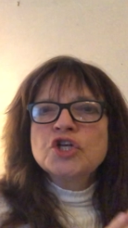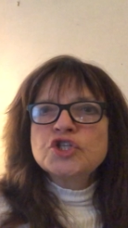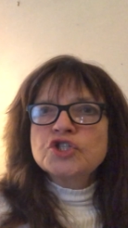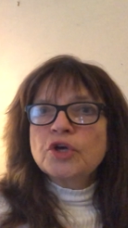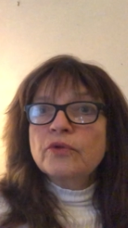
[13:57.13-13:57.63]

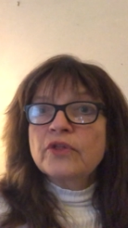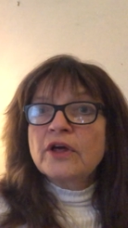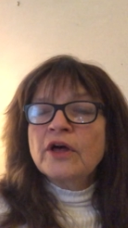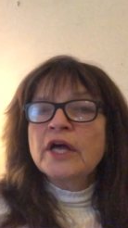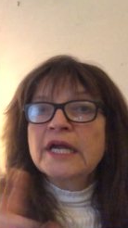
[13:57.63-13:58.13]
So
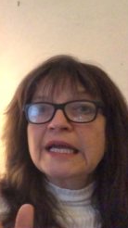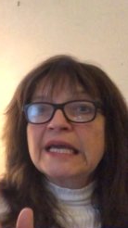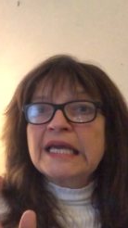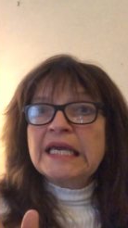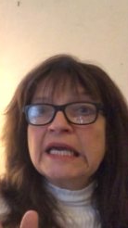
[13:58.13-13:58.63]
the
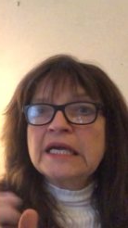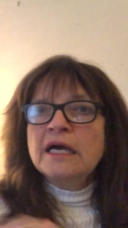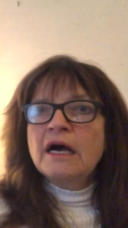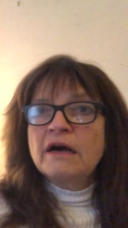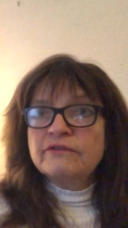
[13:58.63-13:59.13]
king
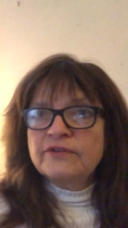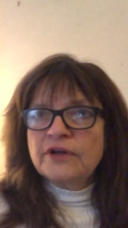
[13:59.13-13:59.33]
of